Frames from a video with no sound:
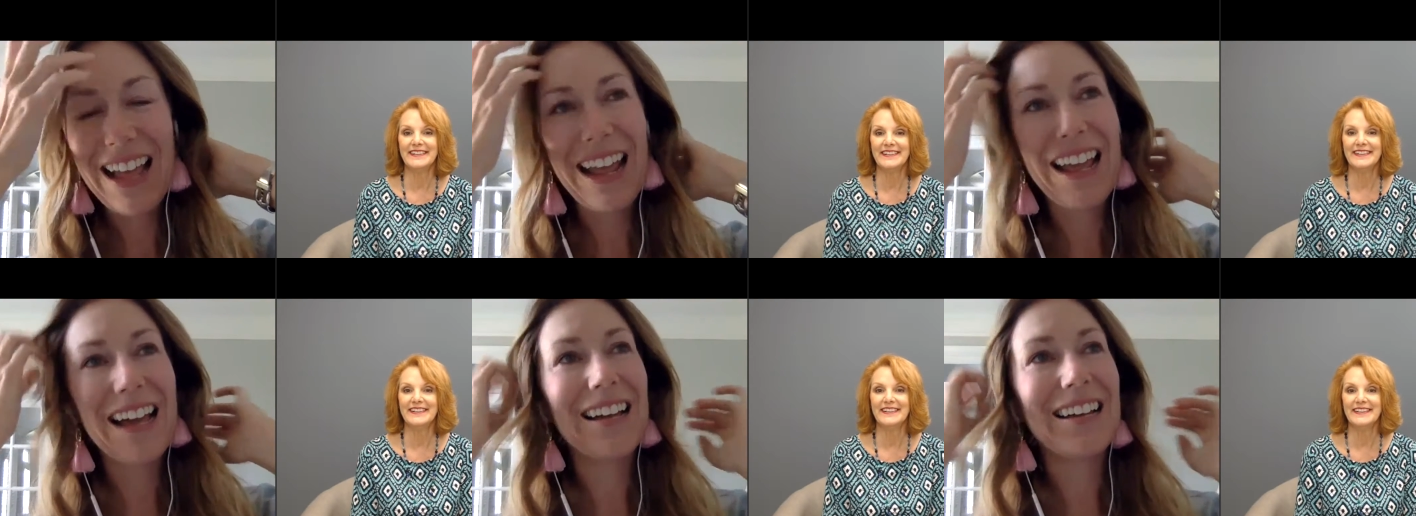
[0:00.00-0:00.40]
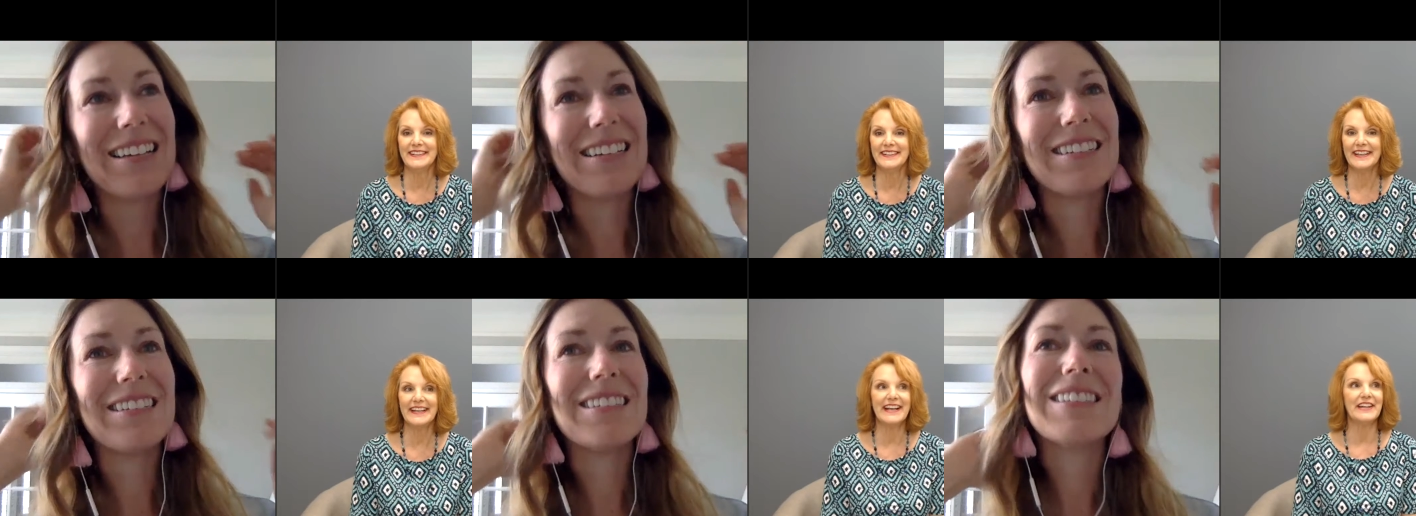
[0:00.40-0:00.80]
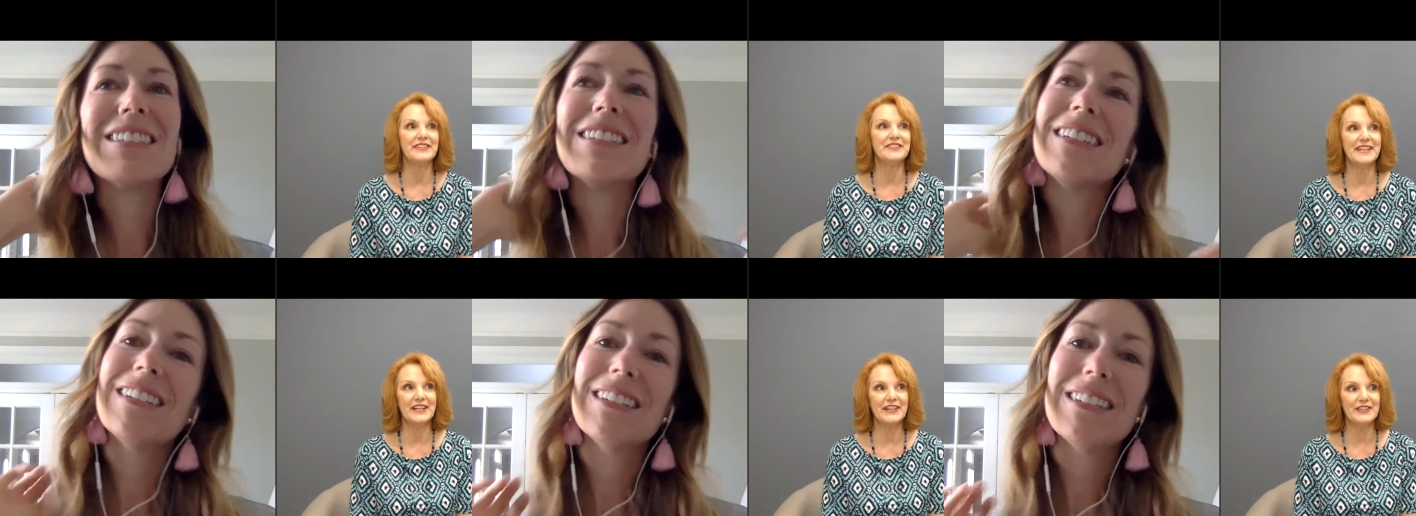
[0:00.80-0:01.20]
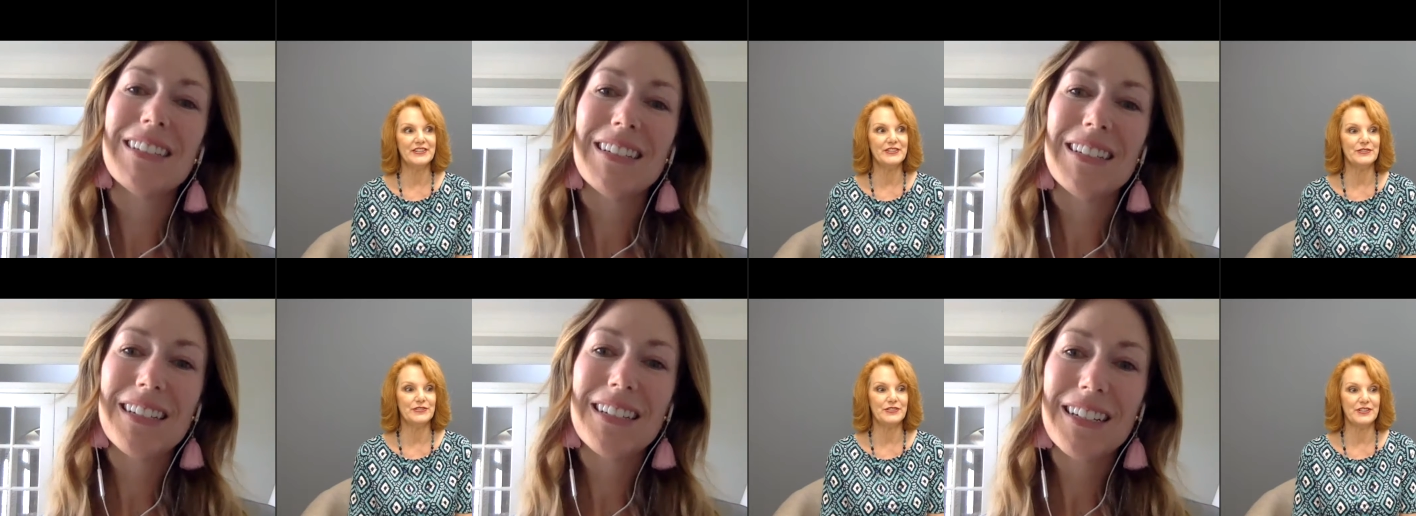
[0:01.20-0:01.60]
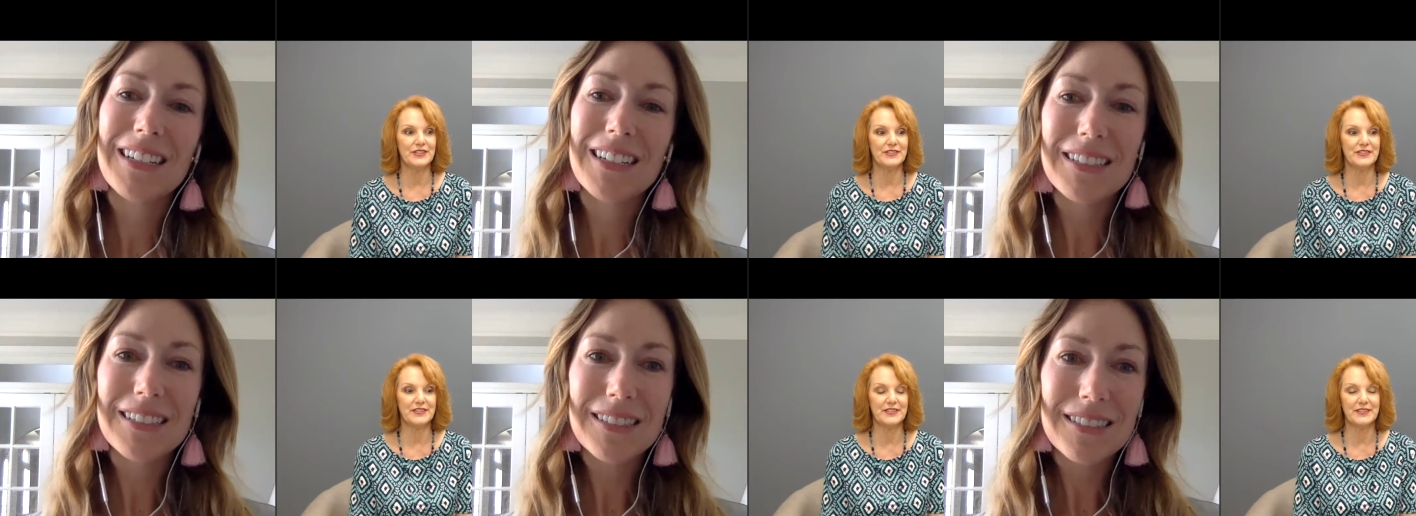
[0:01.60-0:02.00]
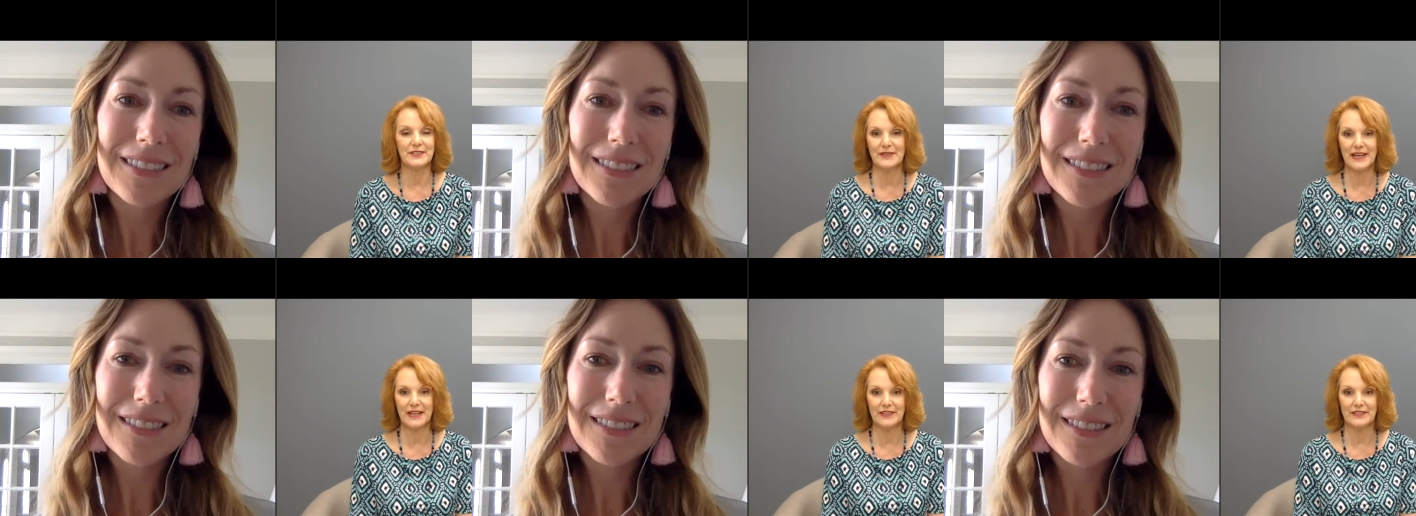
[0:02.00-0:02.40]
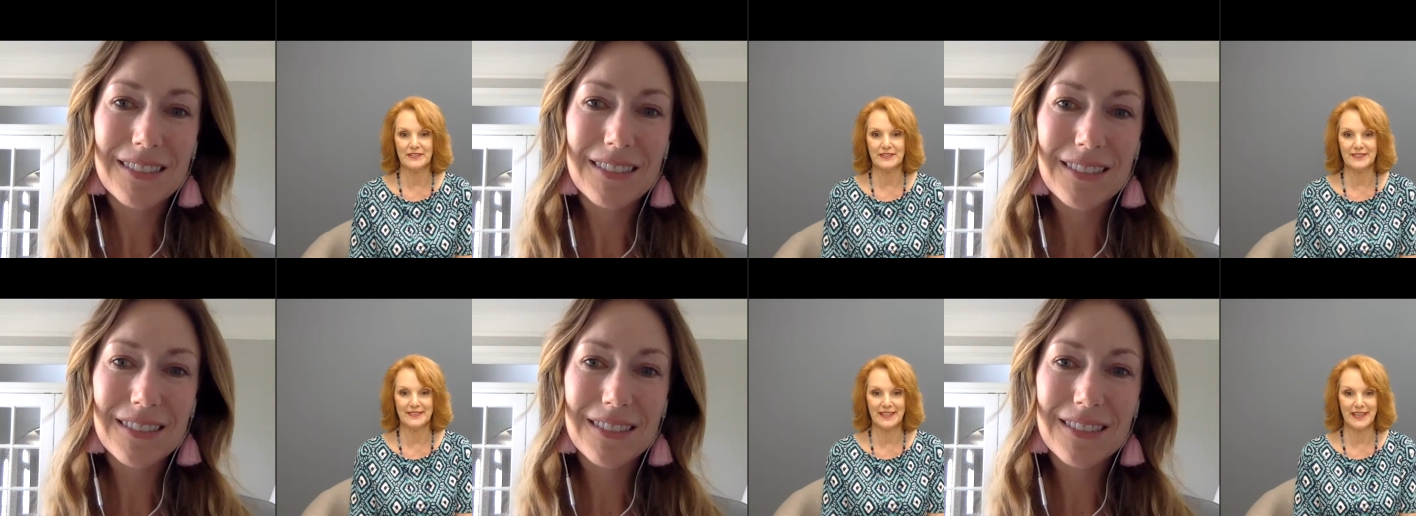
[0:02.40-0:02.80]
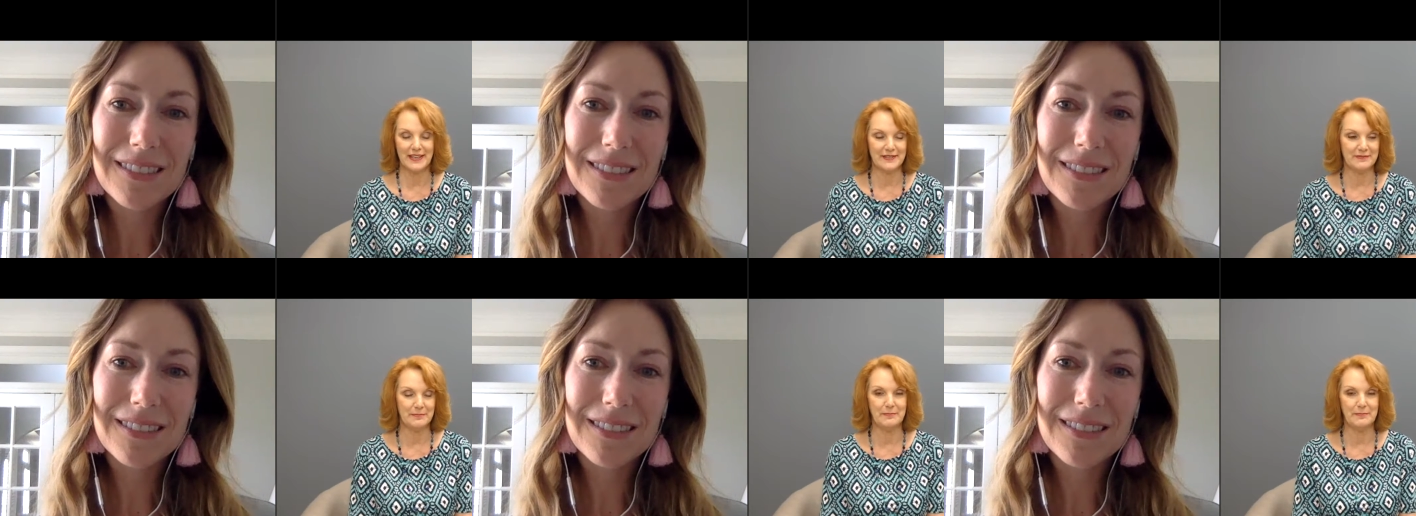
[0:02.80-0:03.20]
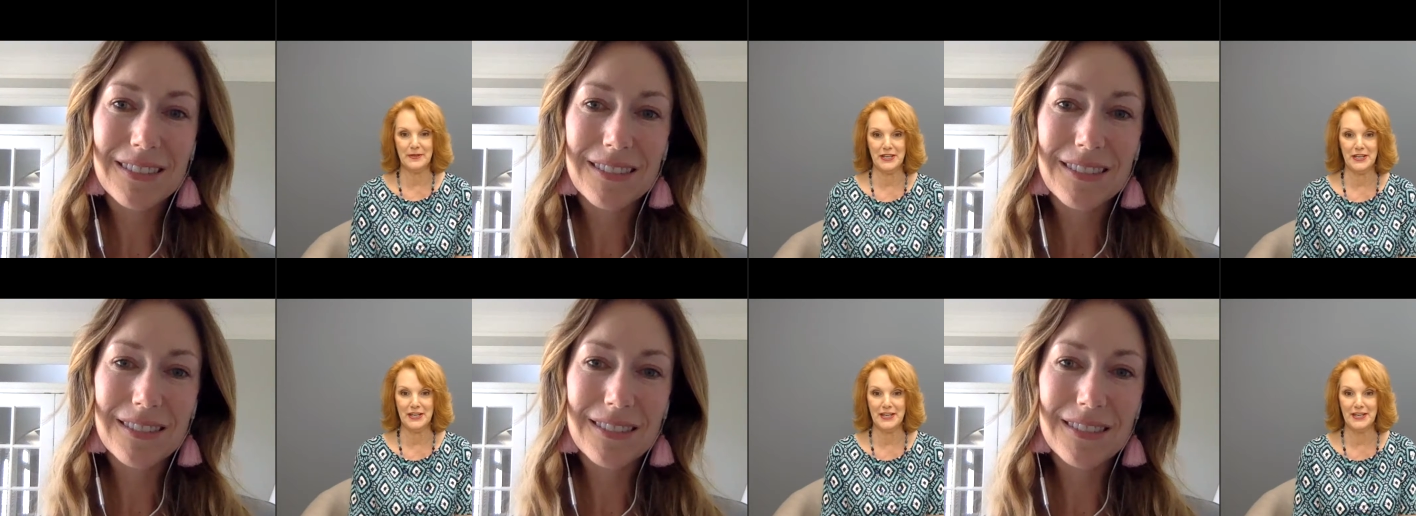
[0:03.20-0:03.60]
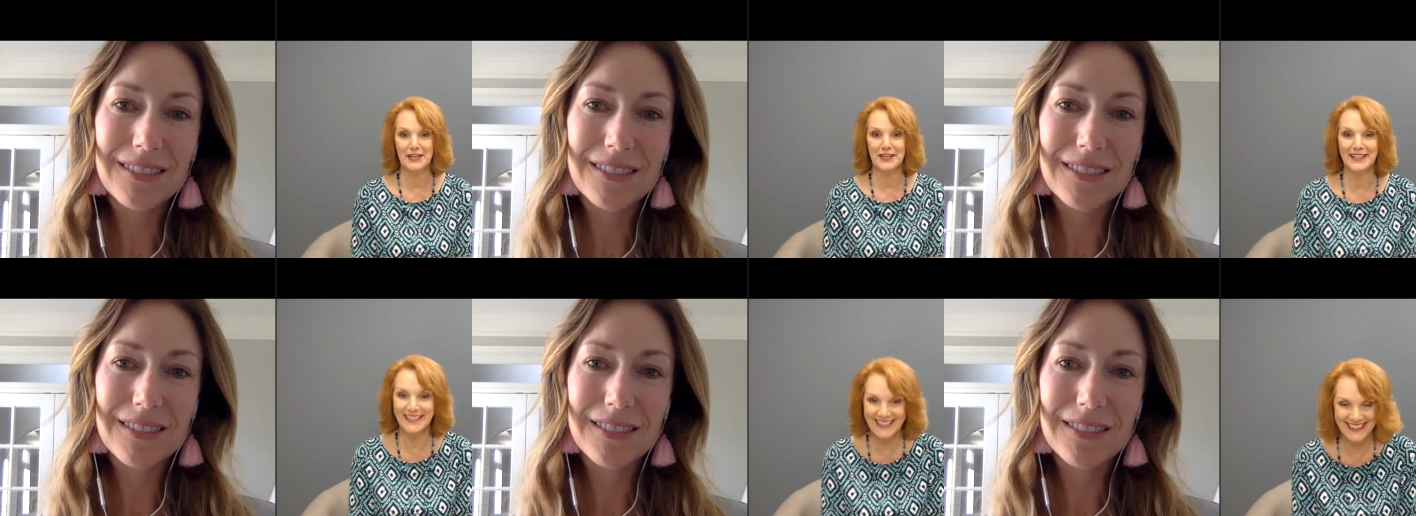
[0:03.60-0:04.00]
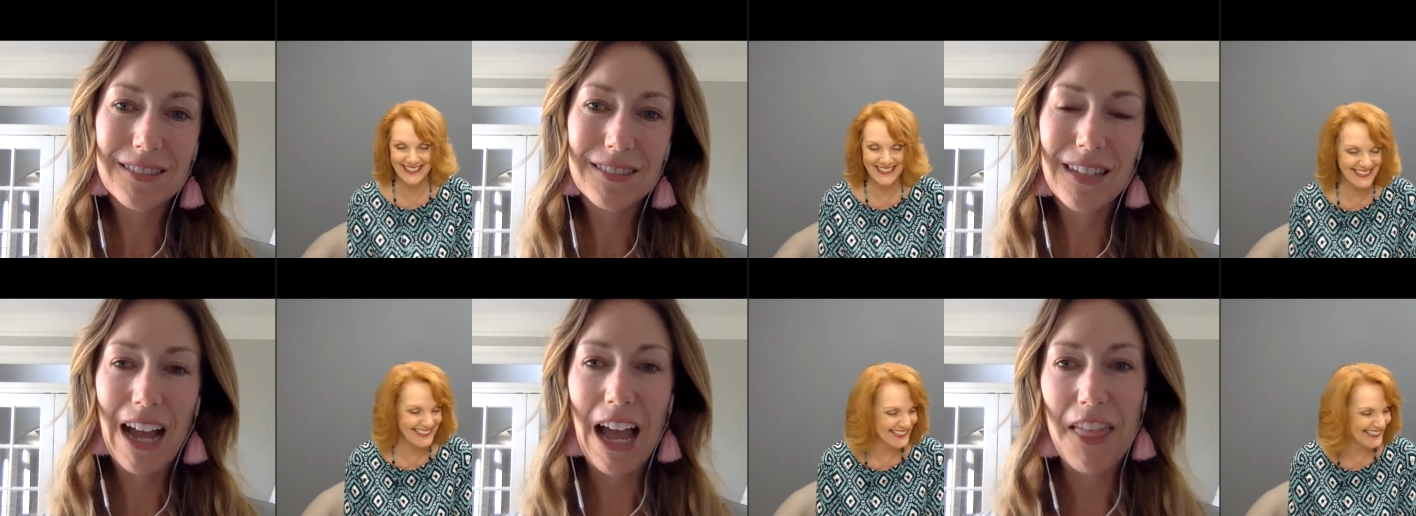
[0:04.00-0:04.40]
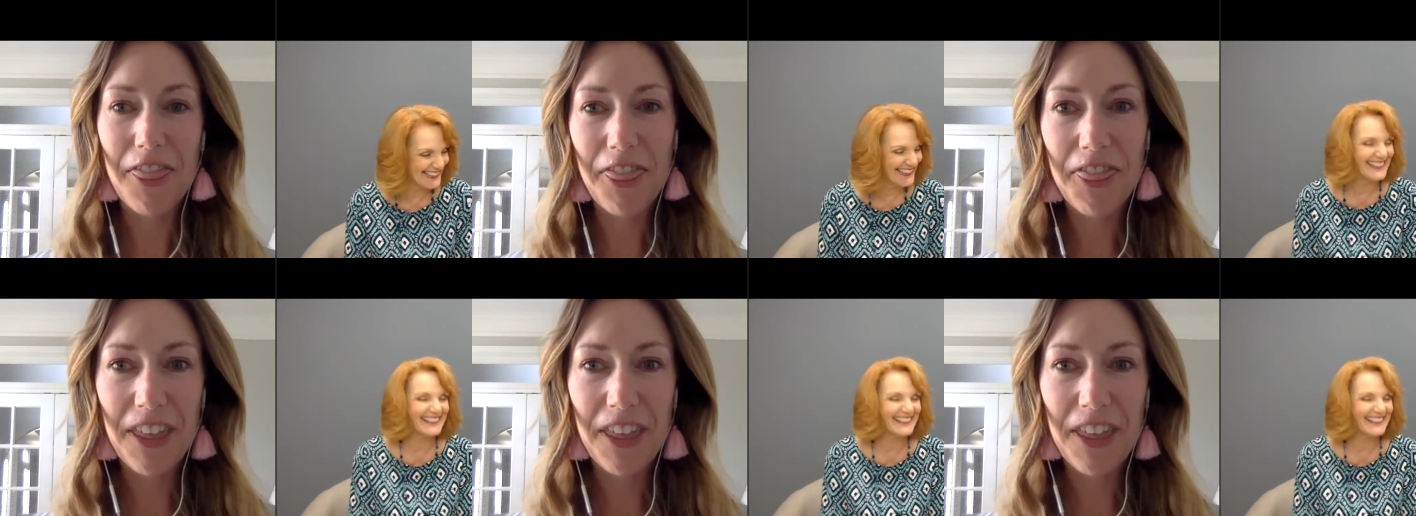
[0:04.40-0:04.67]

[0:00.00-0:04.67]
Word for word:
Speaker 1: And like, how dare you just sit around and be and